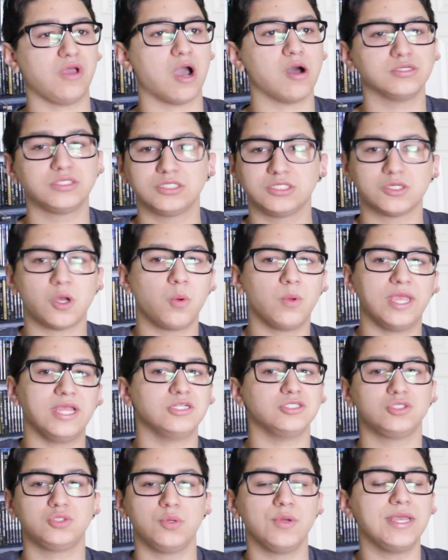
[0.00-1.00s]
I was so
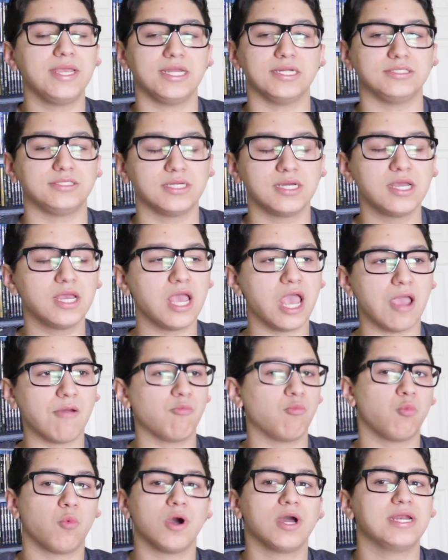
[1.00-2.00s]
intrigued,
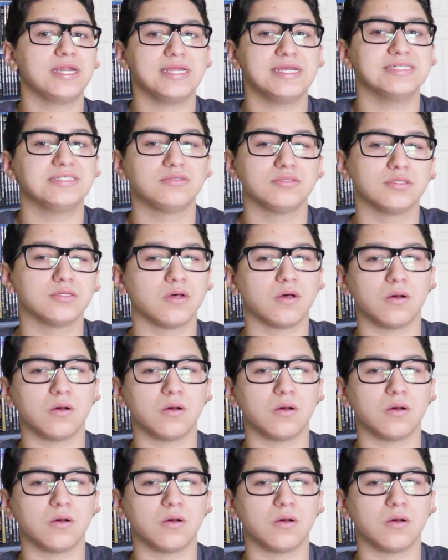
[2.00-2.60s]
and what is